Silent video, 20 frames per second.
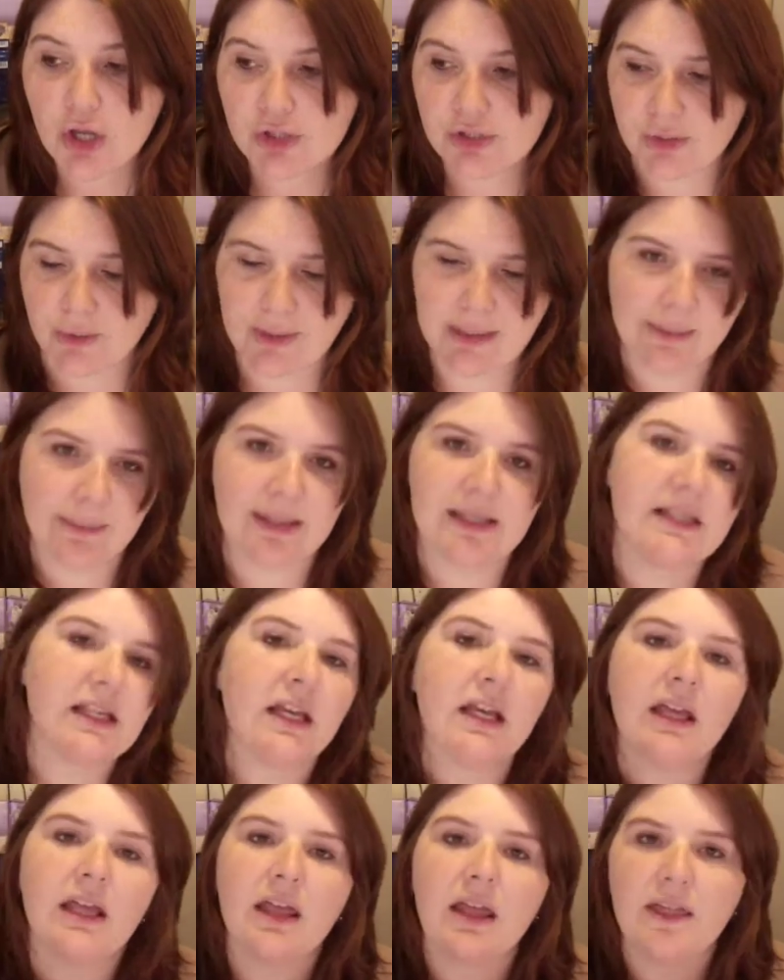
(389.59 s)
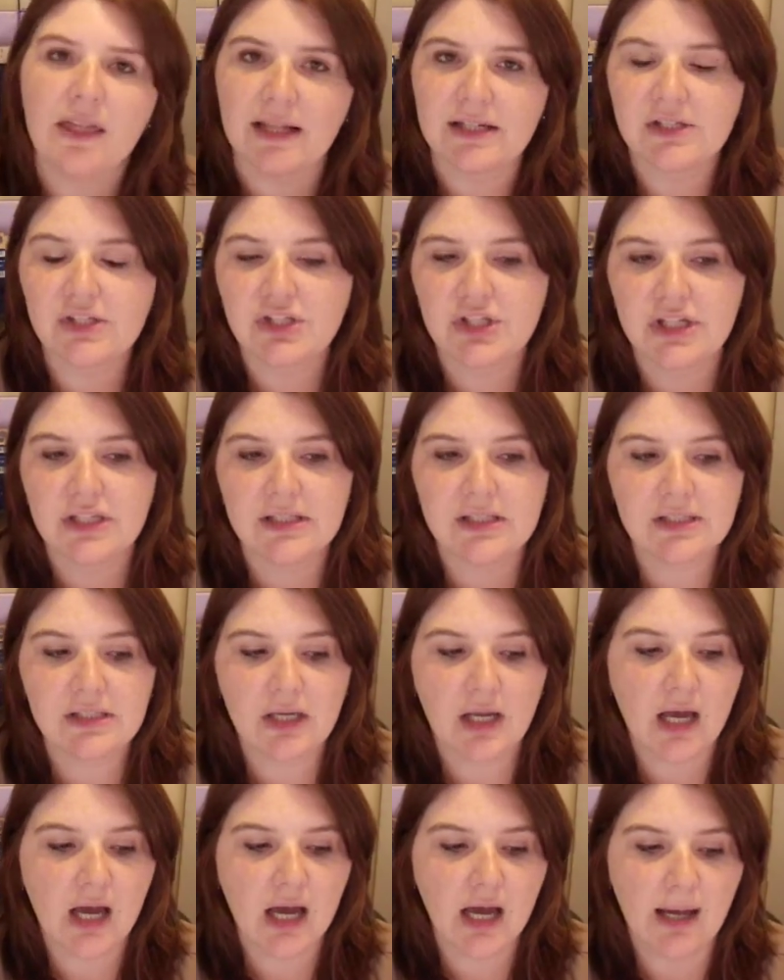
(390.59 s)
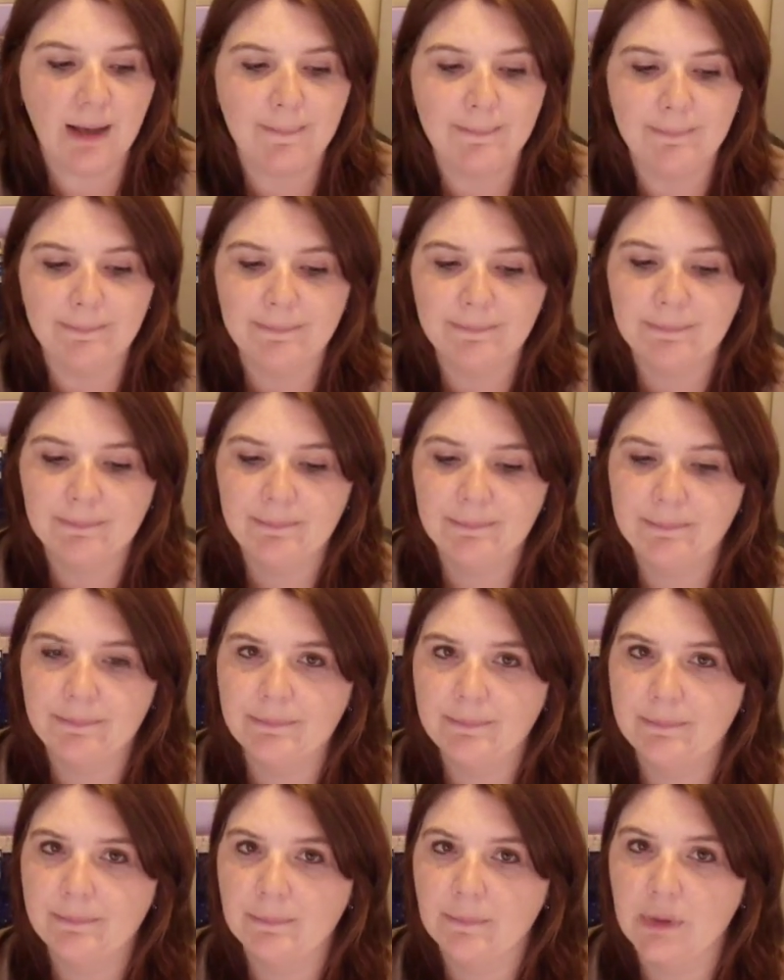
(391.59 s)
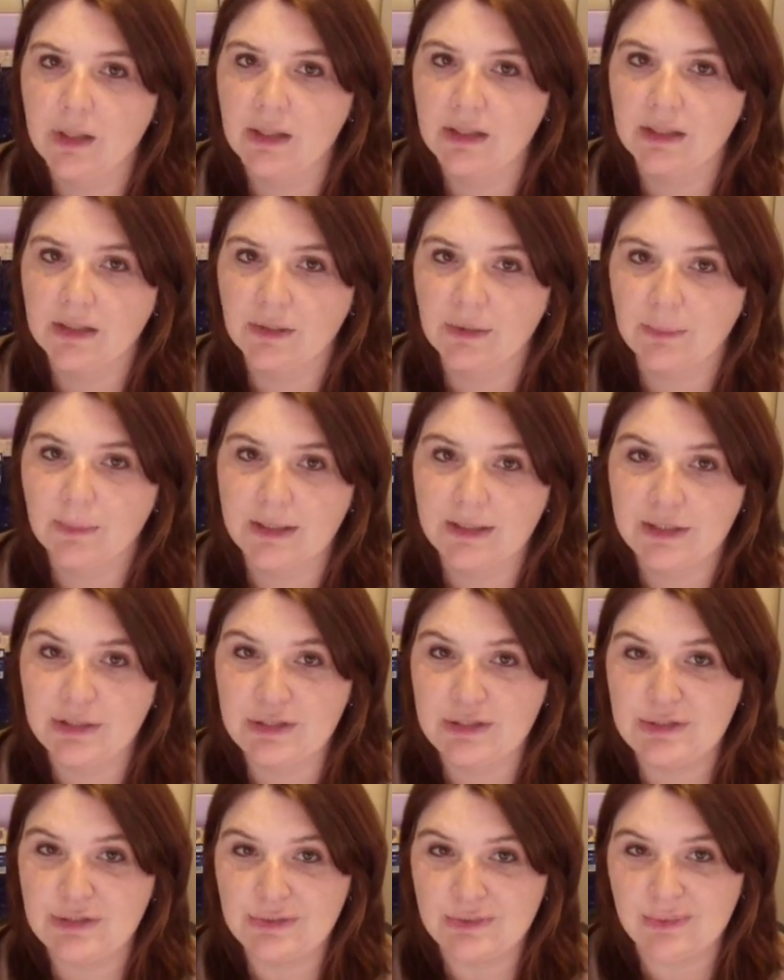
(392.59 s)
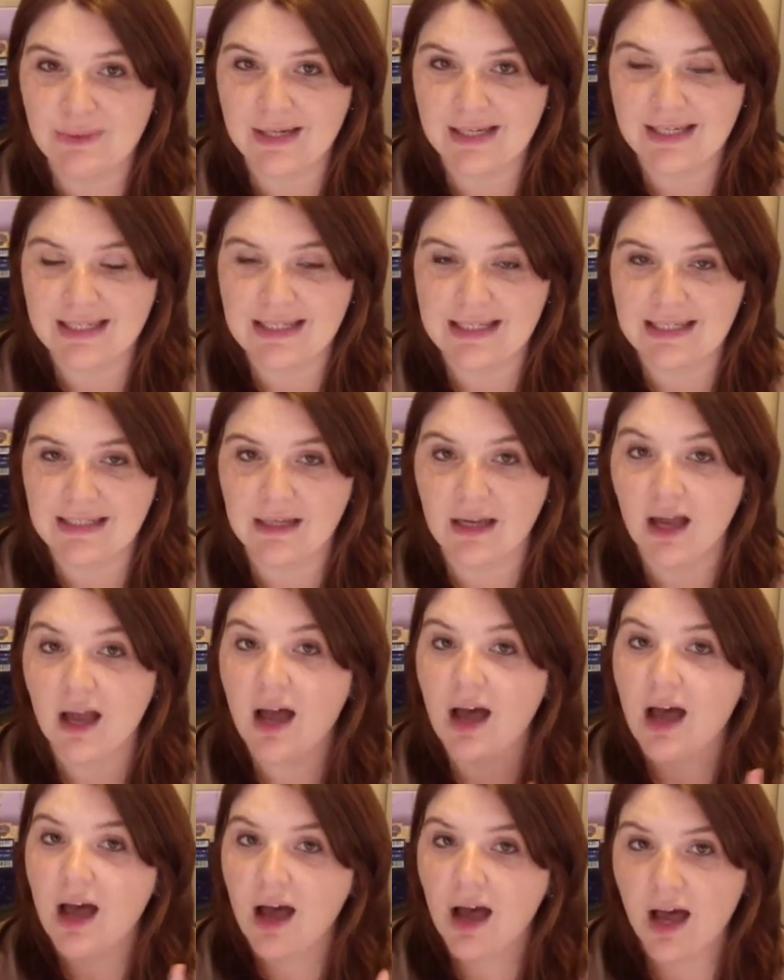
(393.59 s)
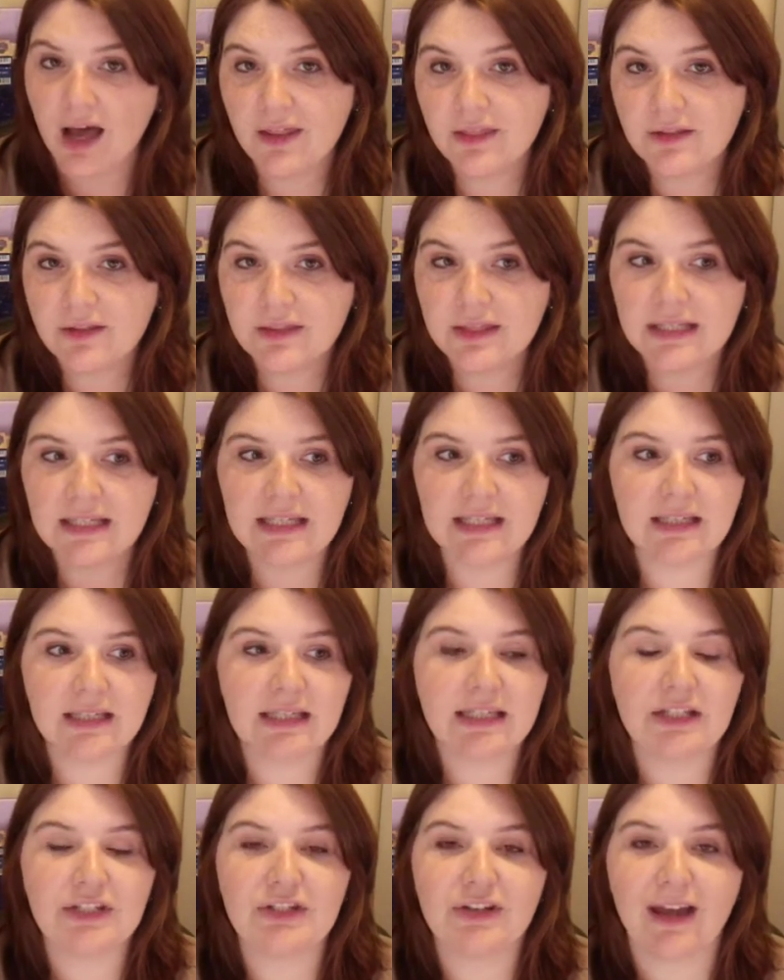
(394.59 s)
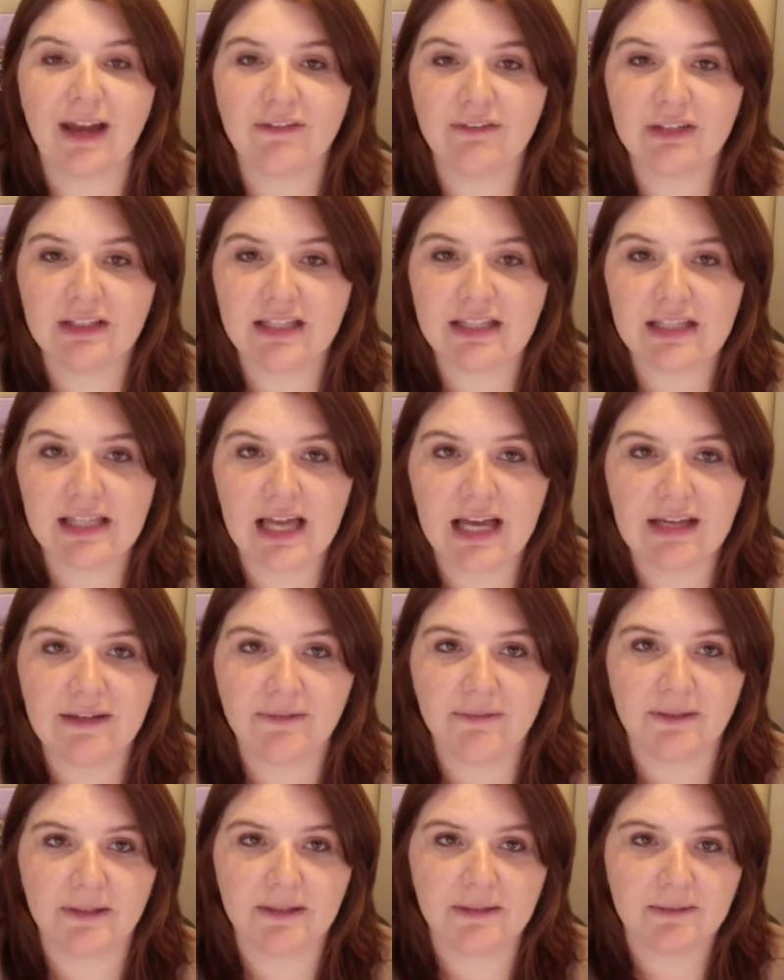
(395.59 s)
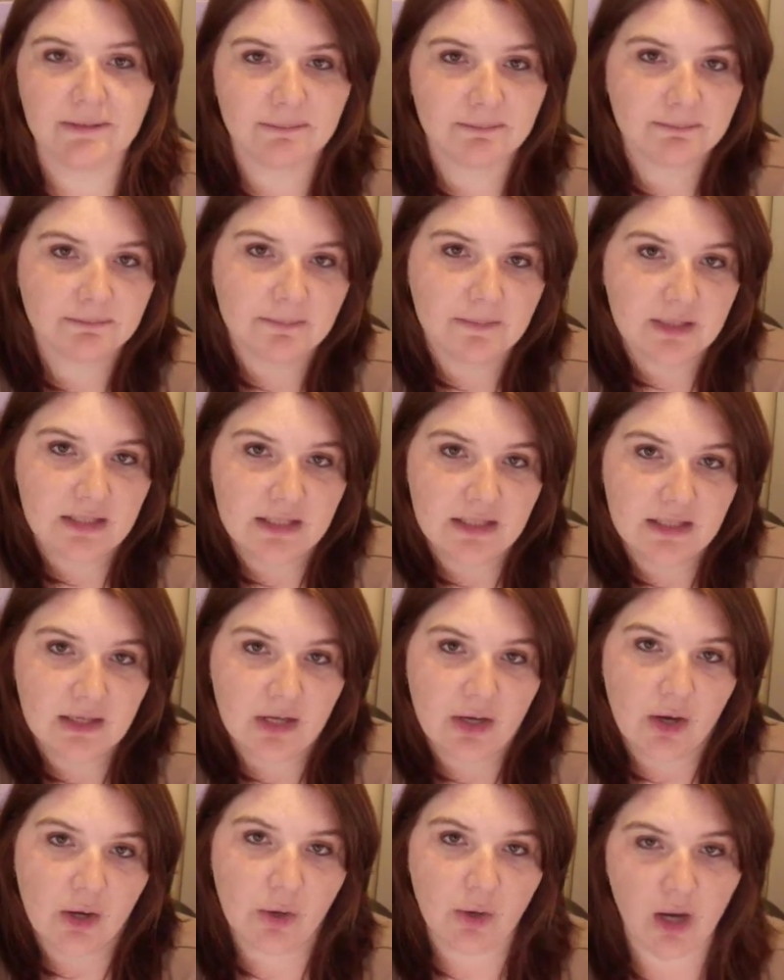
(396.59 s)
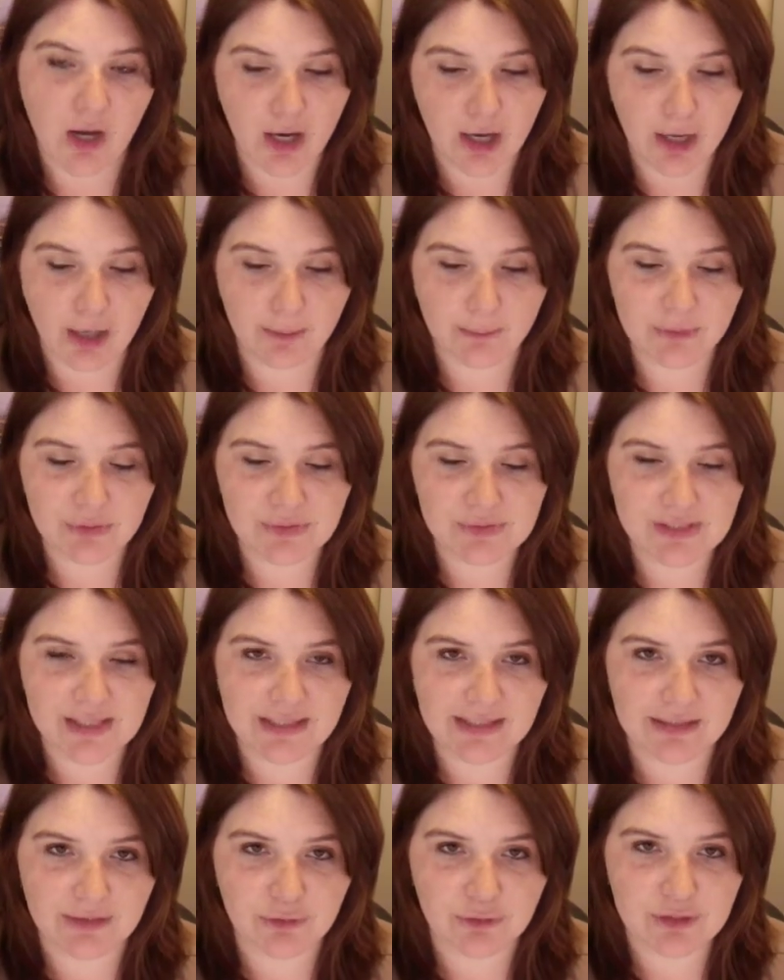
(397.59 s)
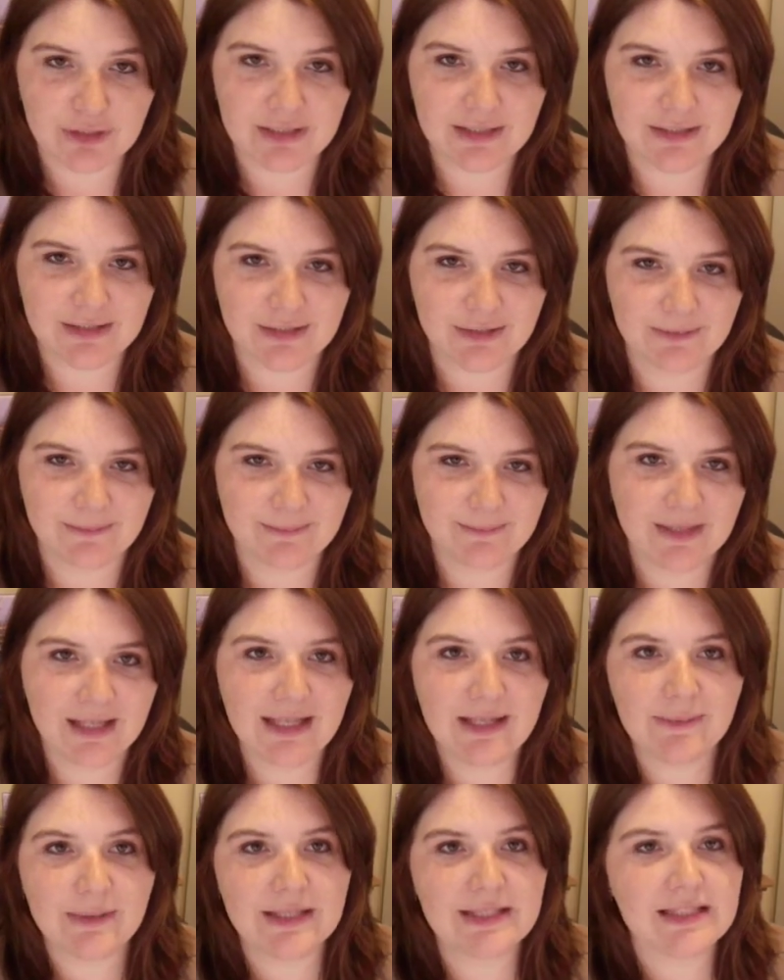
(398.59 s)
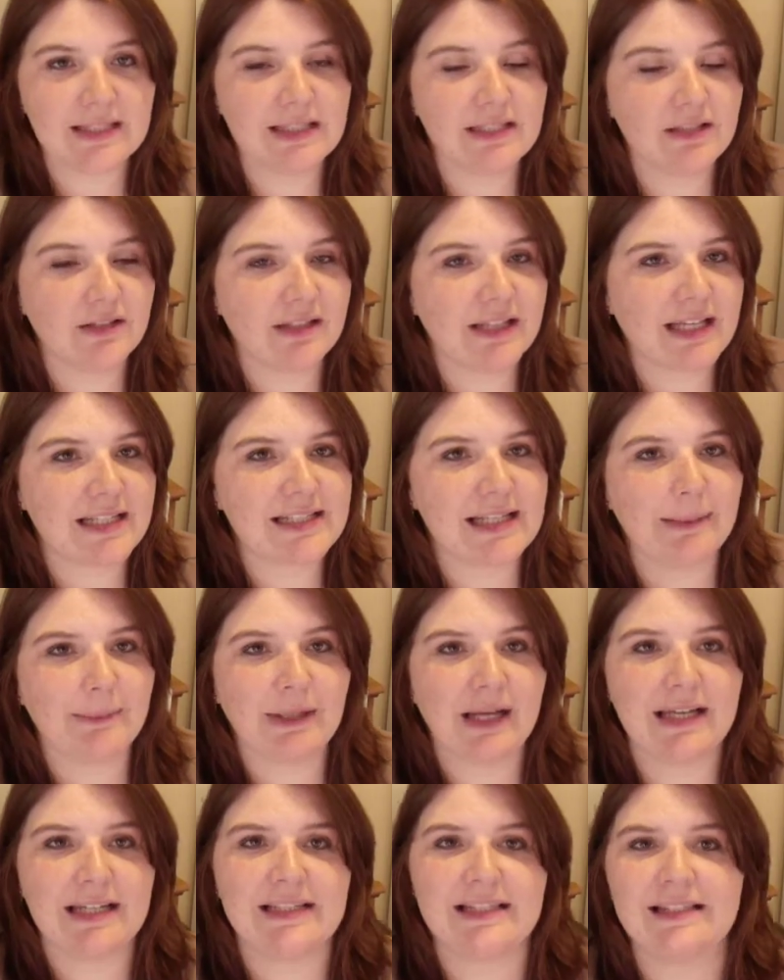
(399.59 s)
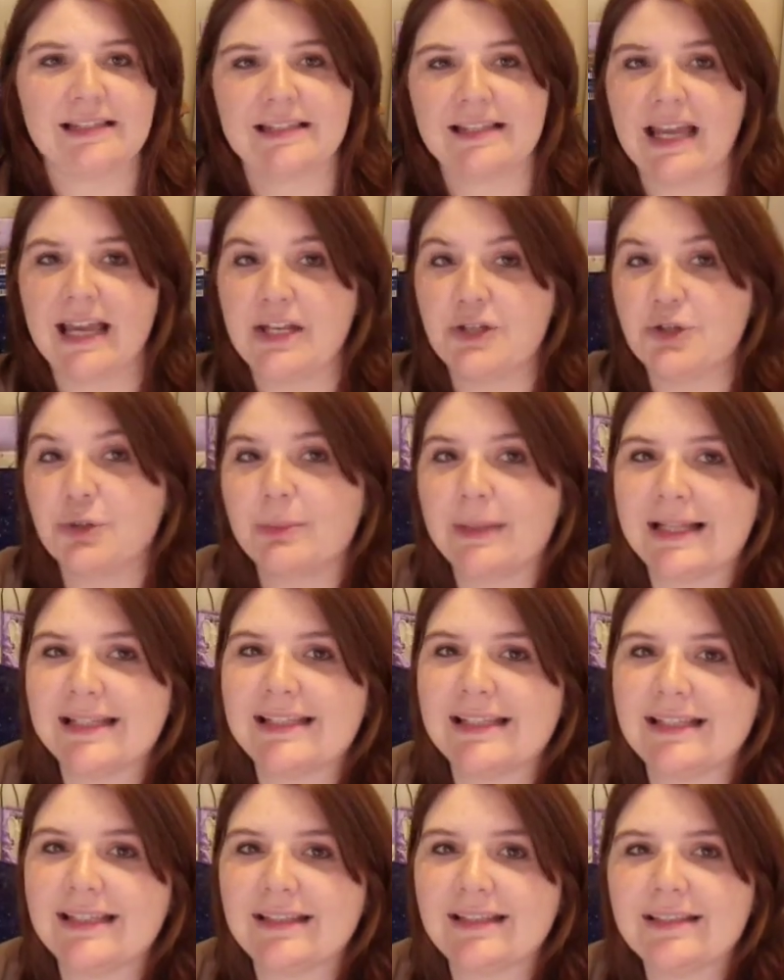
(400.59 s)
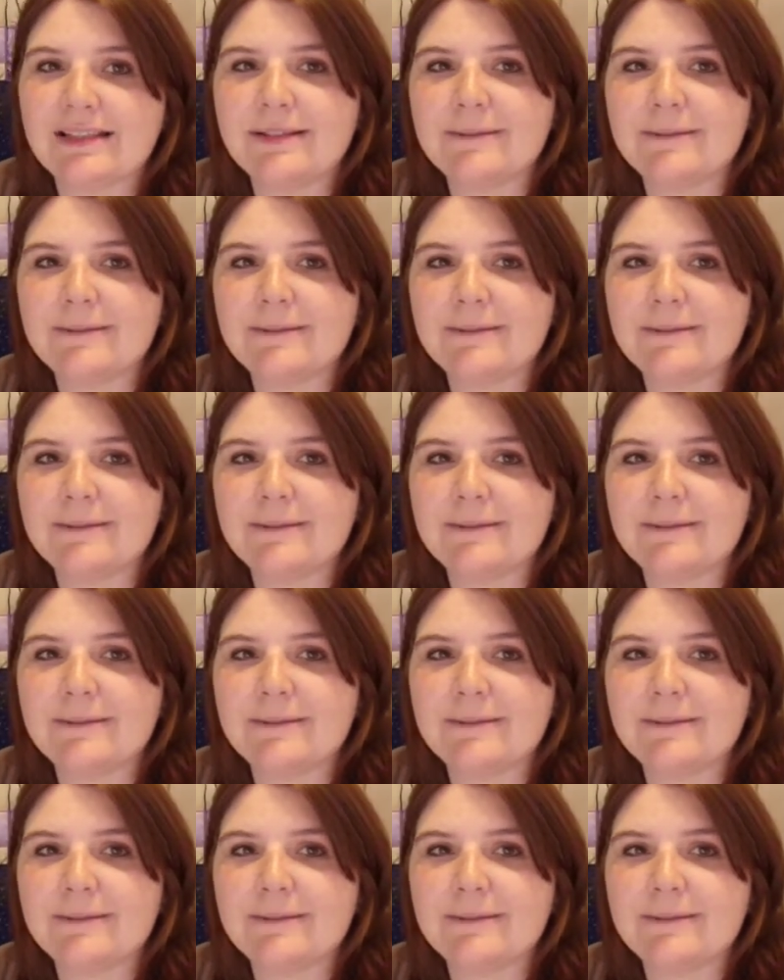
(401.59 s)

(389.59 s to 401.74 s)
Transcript: So anyways, that's just another way to use Reiki other than healing in your everyday life, and use that energy. So anyways, until next time guys, angel blessings.